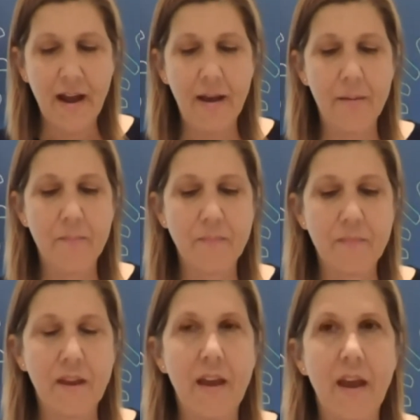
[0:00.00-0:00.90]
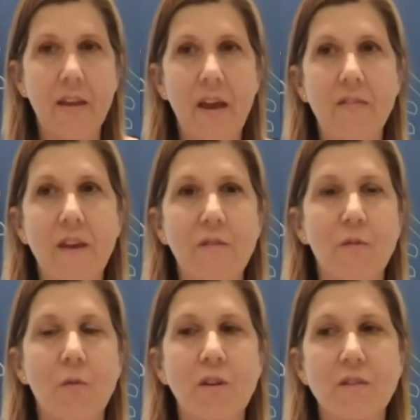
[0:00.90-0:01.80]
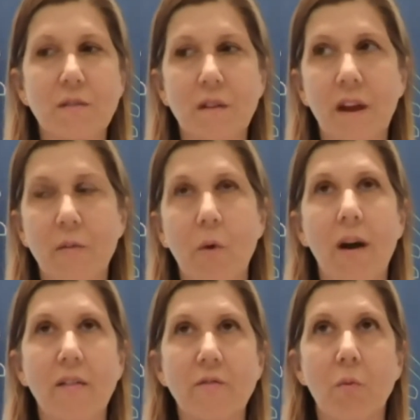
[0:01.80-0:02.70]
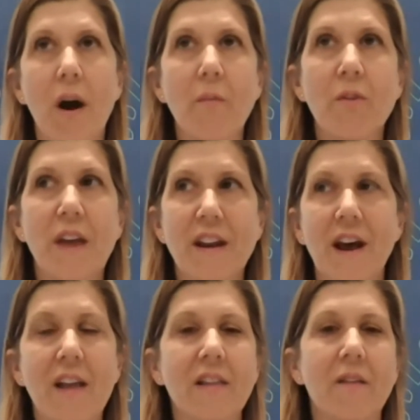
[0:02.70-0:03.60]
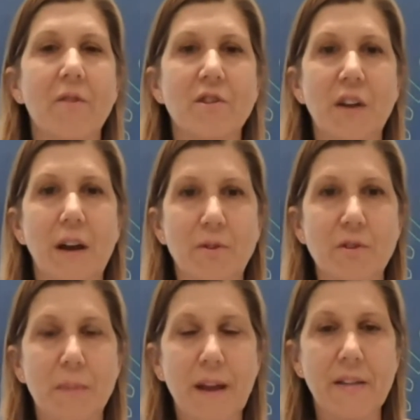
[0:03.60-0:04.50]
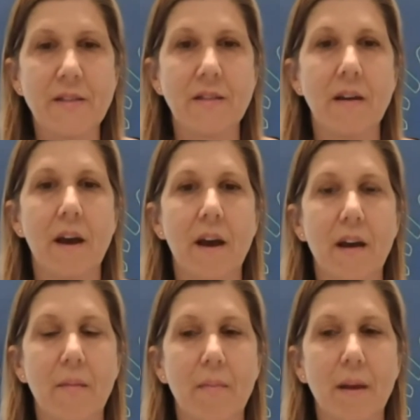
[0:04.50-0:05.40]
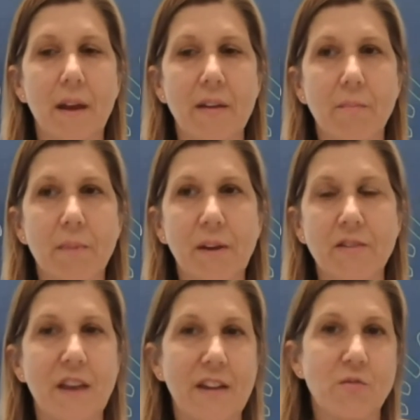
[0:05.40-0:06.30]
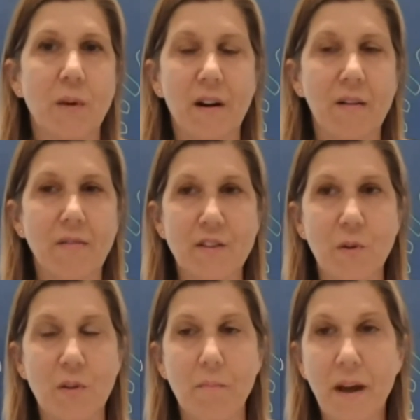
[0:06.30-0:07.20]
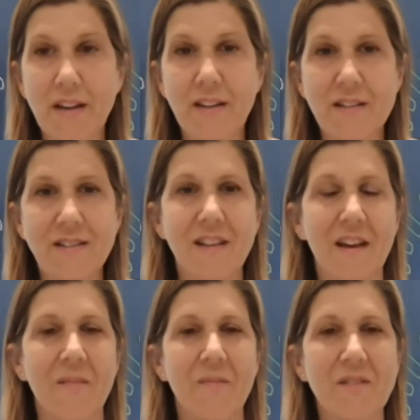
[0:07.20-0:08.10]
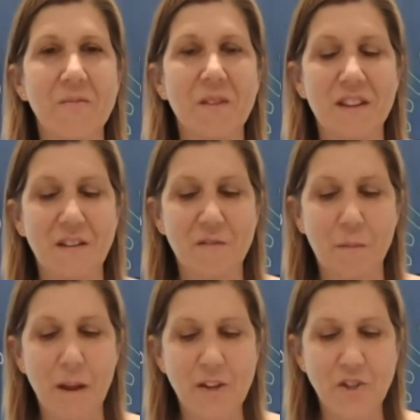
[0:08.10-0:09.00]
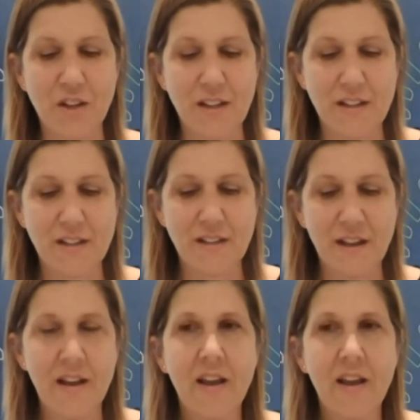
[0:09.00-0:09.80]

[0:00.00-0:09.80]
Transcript: Um, and, and, then, of course, again, why why would they not leverage cyberspace? Um, eh, because that's where that's where the money is. Um, that's where the information is.